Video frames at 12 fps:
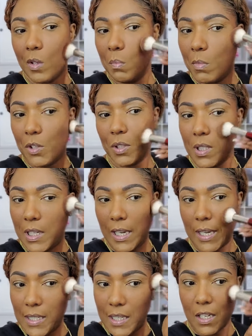Most
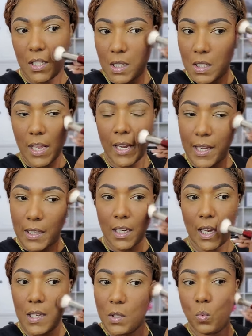days I just like a
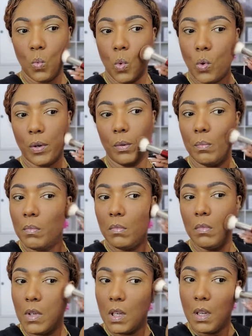nice warm
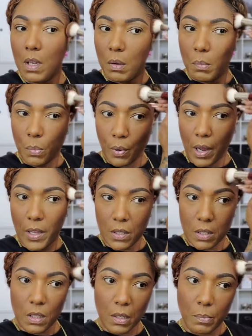
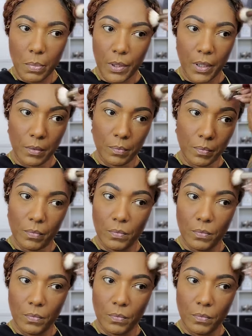bronzer, but